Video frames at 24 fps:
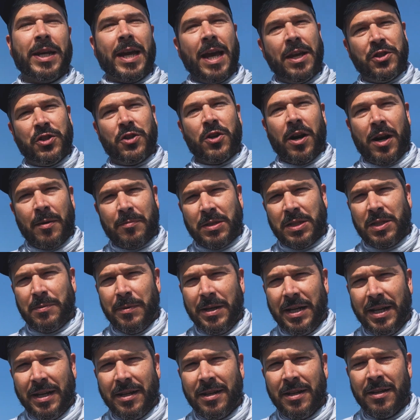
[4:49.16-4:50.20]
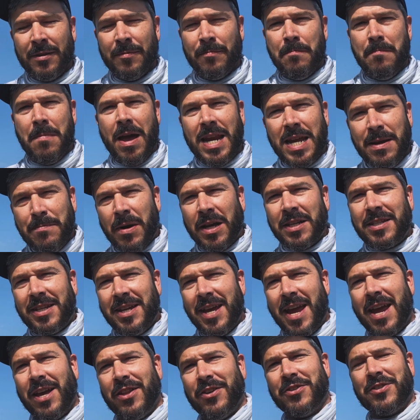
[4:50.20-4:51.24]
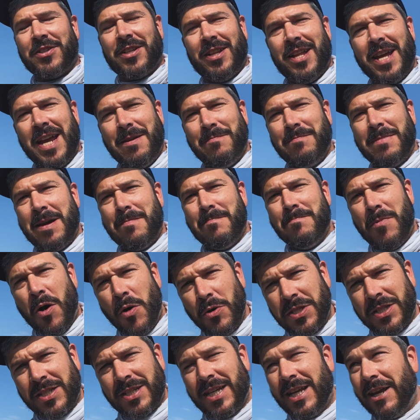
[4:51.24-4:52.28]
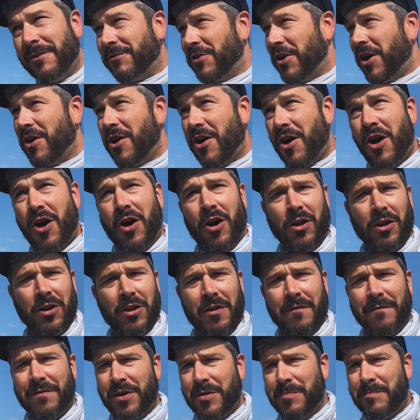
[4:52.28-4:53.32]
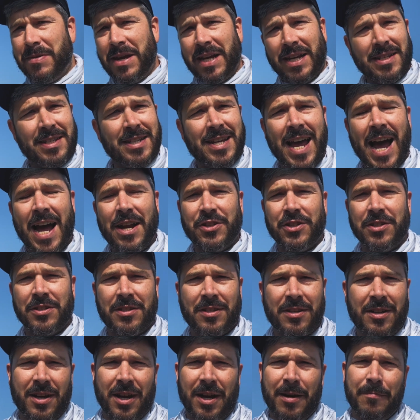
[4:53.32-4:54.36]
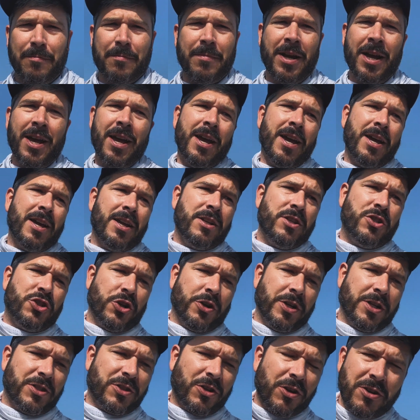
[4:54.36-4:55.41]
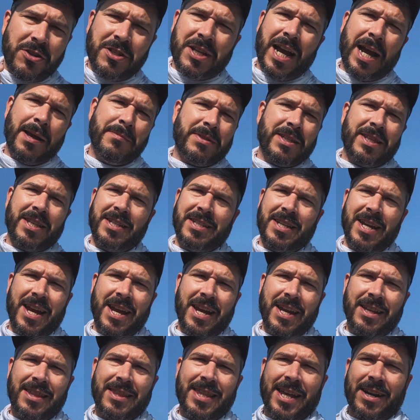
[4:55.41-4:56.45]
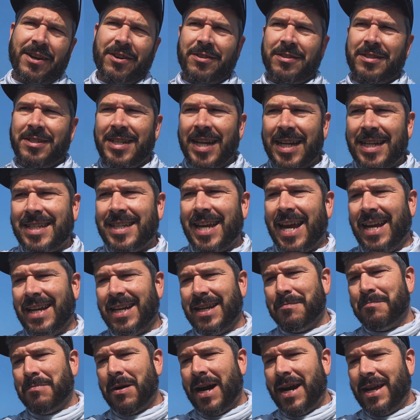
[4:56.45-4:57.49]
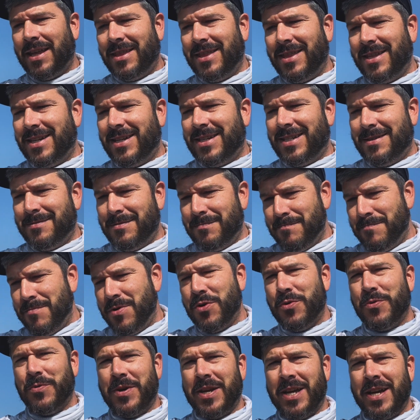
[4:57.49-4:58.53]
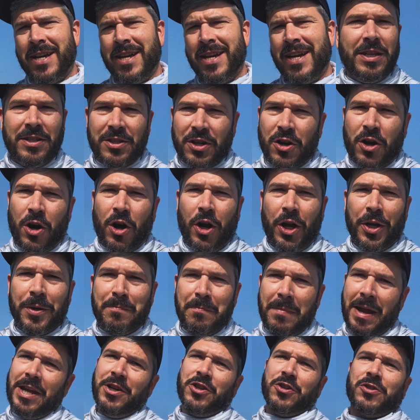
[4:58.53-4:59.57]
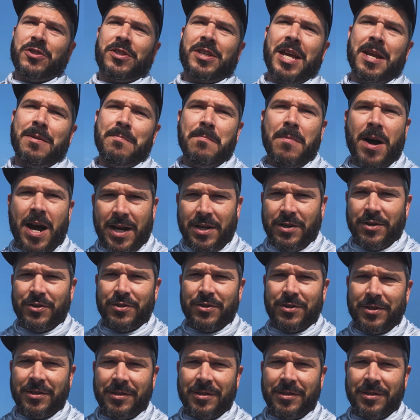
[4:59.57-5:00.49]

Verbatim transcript: case you're not up to speed, many muskie anglers claim that most, if not all, of their biggest catches come during certain times of the day that are dictated by the moon. These are called majors and minors.